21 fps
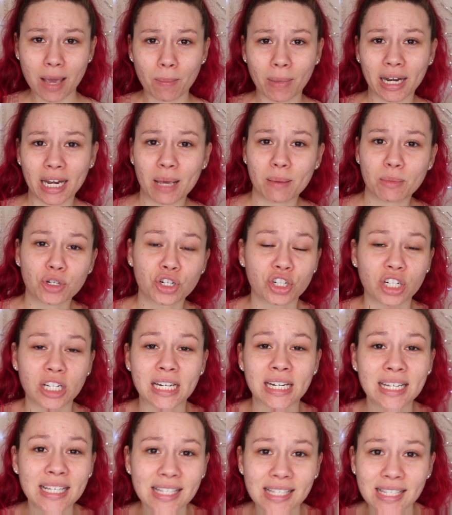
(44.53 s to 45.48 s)
My name is
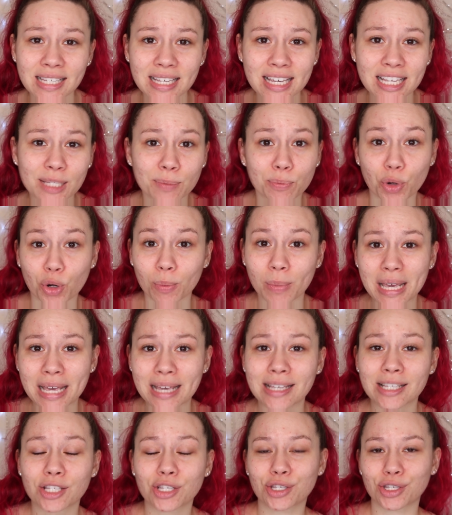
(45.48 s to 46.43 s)
Shweihninzy, is
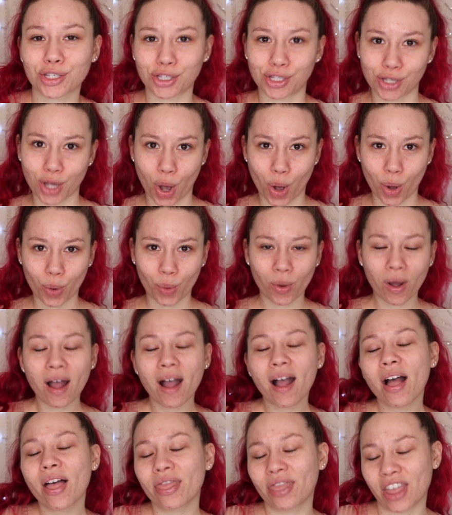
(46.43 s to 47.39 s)
Burmese, so
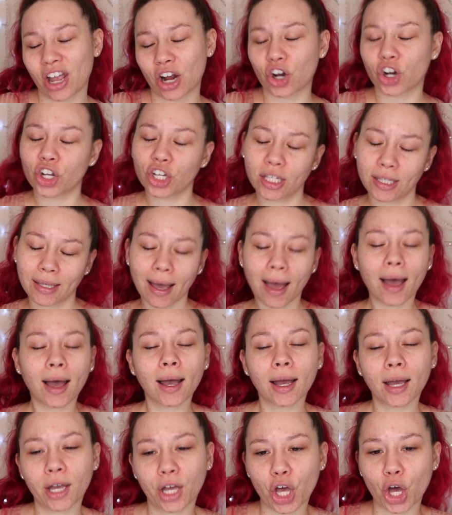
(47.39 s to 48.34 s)
there ya
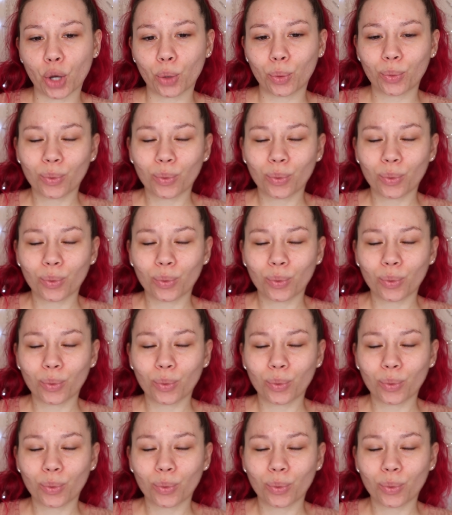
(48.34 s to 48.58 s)
go.